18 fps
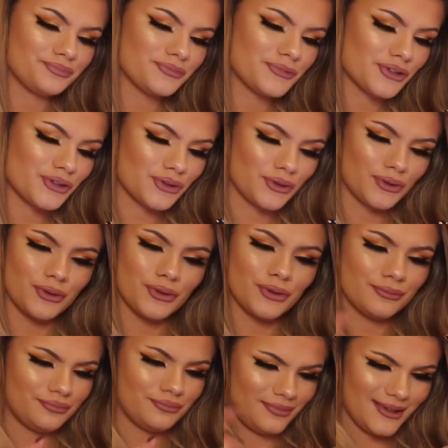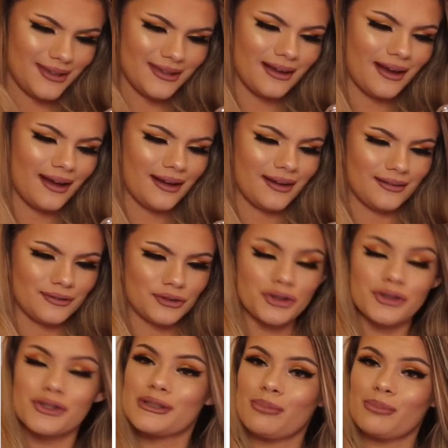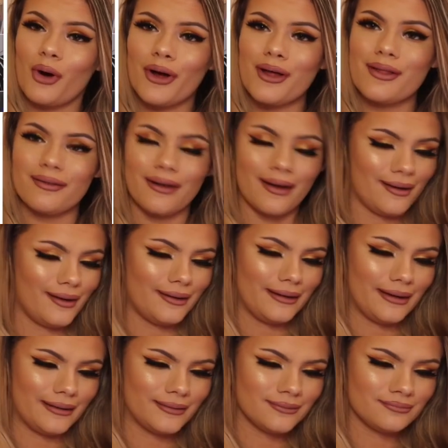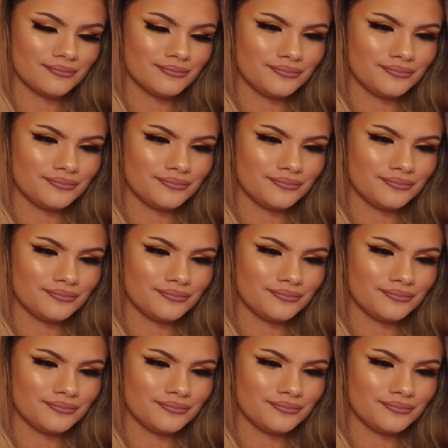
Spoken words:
So yeah, good spot in there, honey.